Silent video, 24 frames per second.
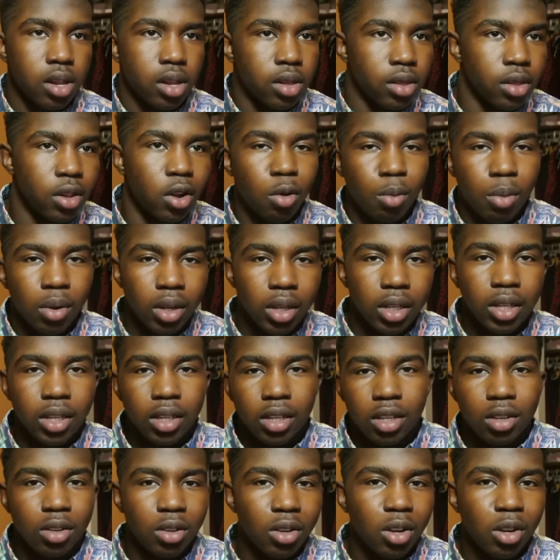no
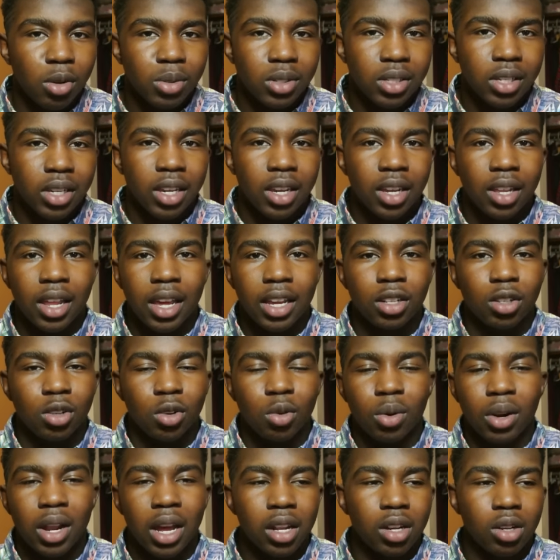Malik, you know what I'm saying? Like, do
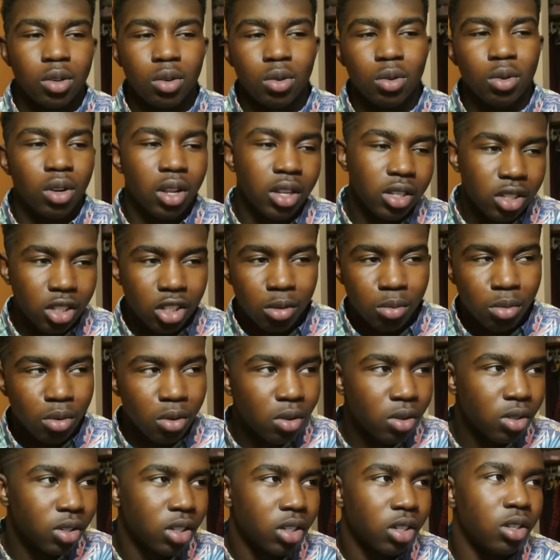what I do, listen to
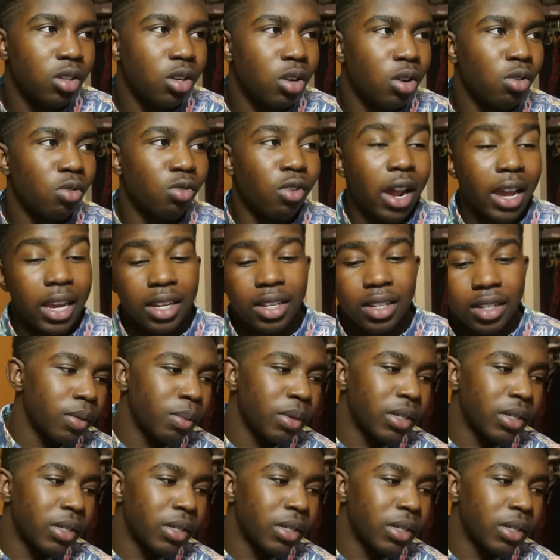music, you know, write.